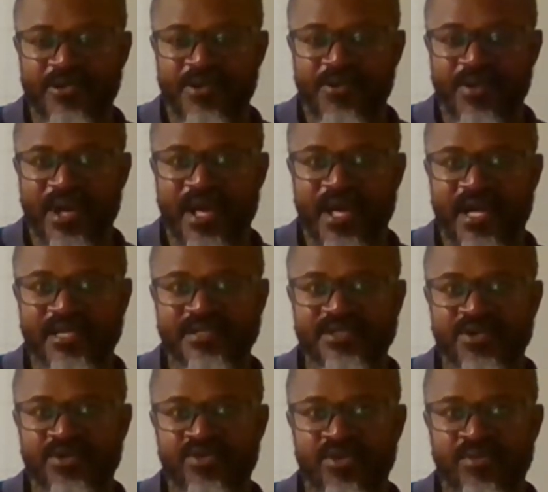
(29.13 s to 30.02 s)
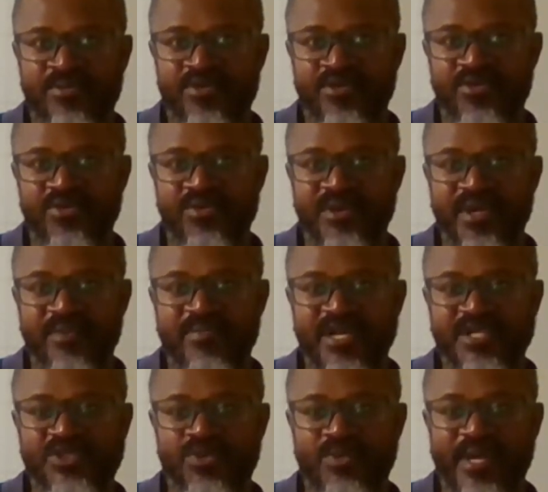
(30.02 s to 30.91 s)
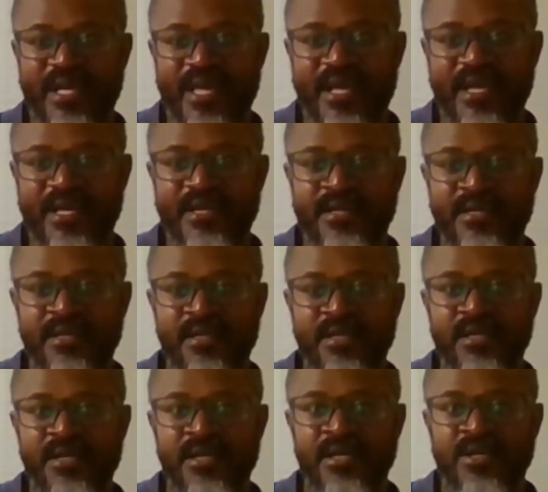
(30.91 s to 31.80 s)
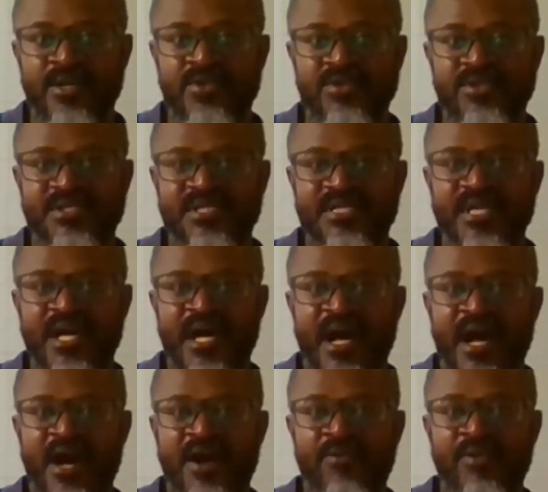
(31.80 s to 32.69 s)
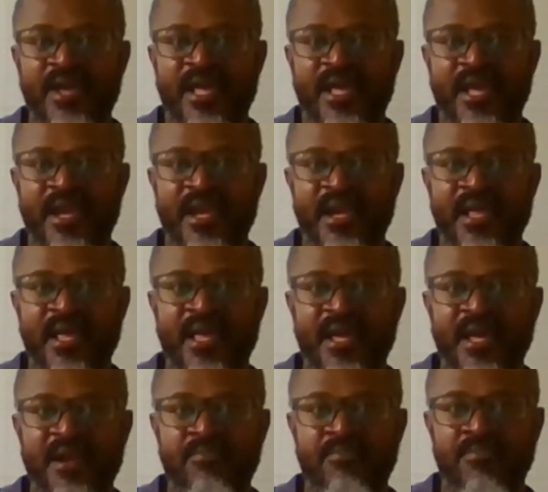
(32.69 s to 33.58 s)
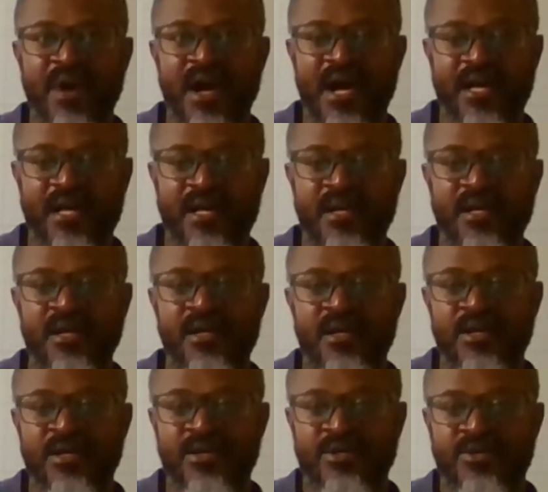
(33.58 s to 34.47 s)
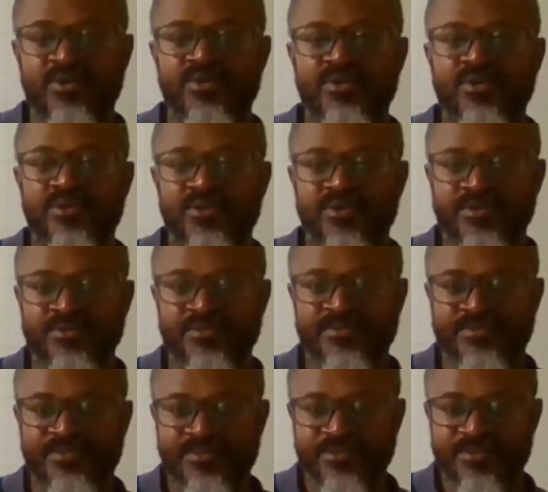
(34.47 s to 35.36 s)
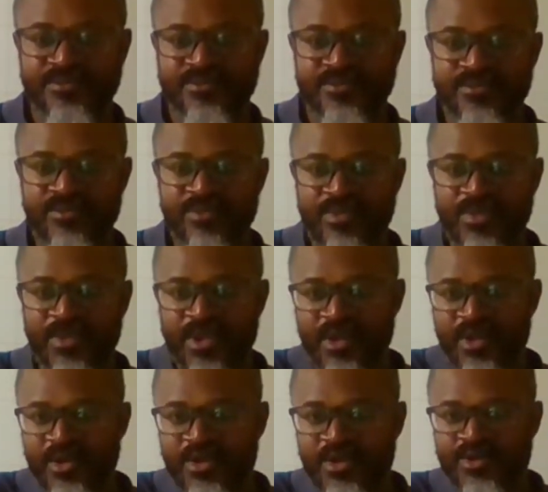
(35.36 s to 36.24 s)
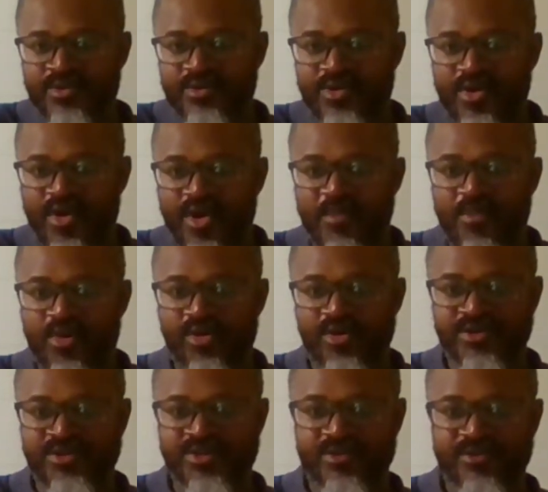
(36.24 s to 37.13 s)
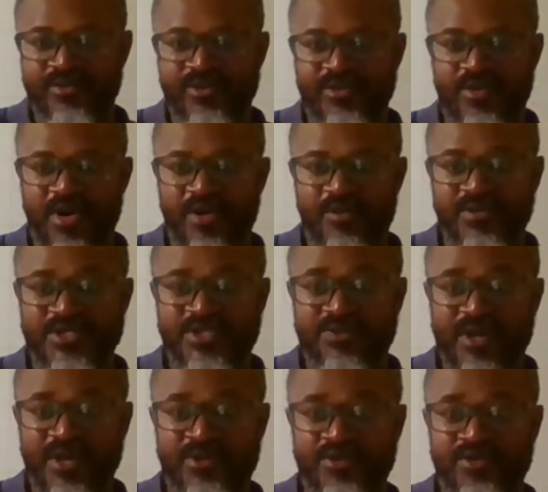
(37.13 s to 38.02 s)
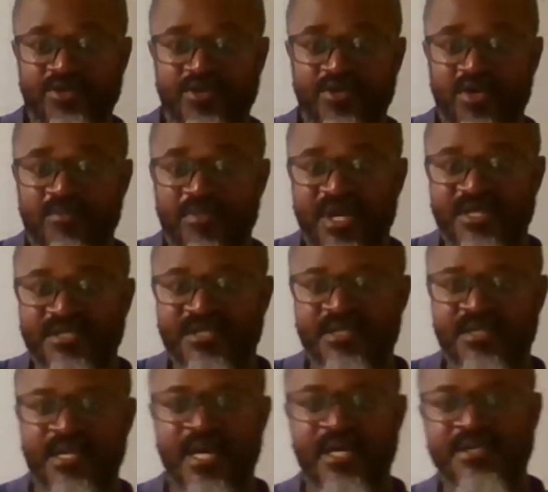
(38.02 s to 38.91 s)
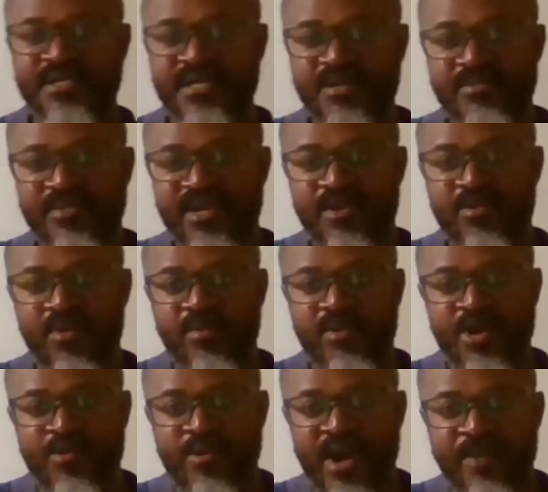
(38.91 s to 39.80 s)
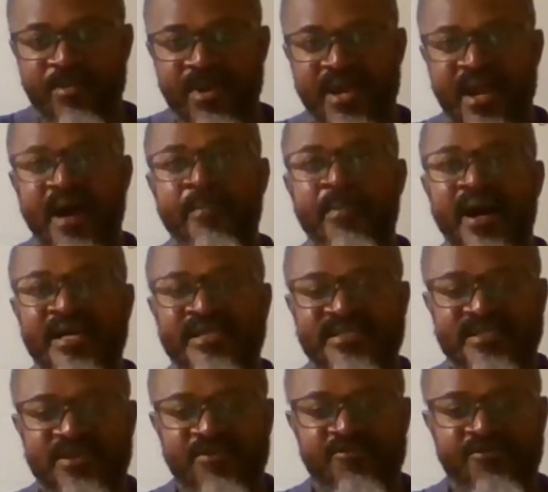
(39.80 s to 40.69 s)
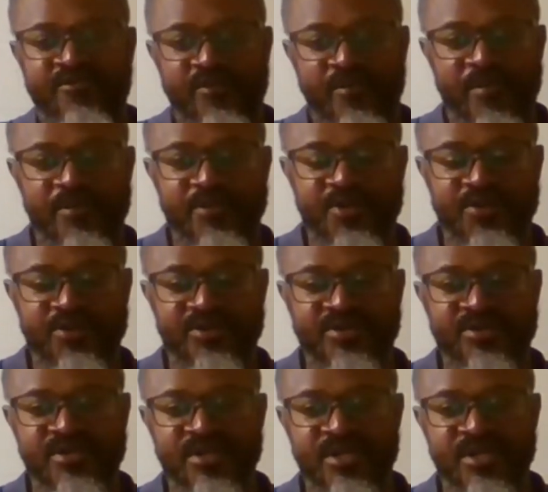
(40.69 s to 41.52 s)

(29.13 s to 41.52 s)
work as a group to do the best we can to see how we can get back to normal. So we always try to do our best that the minimum requirement are maximum from you.